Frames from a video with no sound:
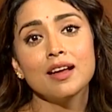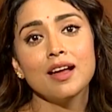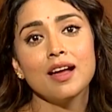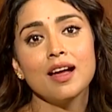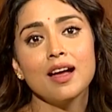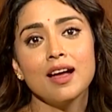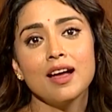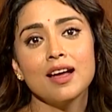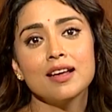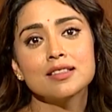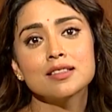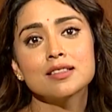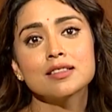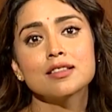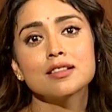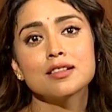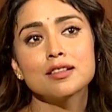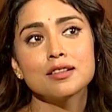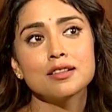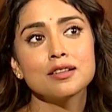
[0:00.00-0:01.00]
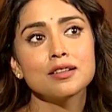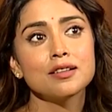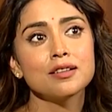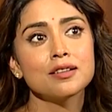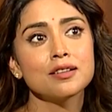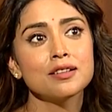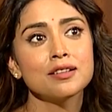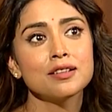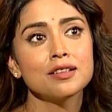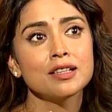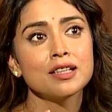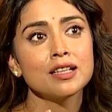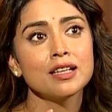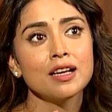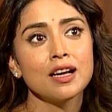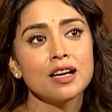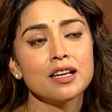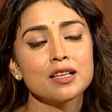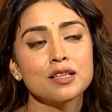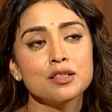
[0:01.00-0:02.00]
And uh,
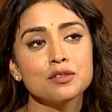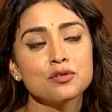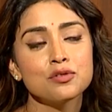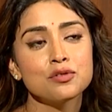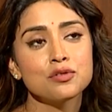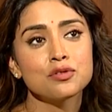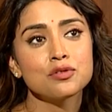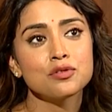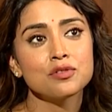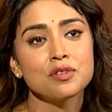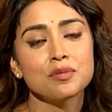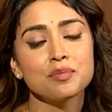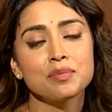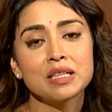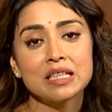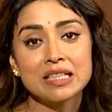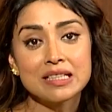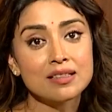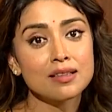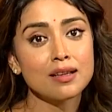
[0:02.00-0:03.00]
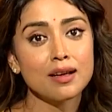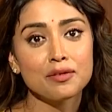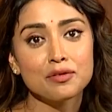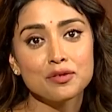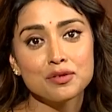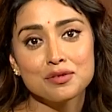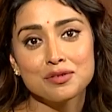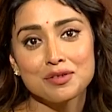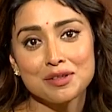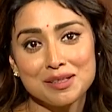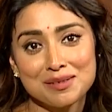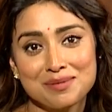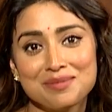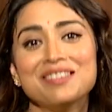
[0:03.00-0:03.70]
if please love the film.